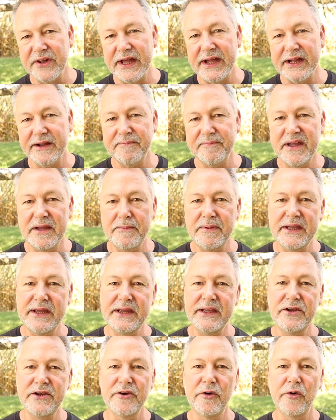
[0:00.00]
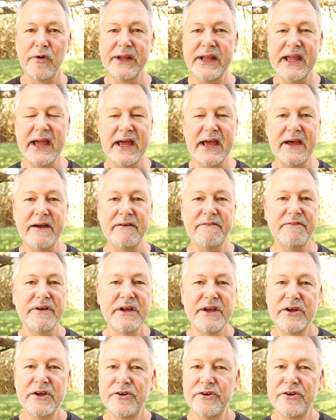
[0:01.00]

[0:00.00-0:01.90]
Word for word: like maybe you only have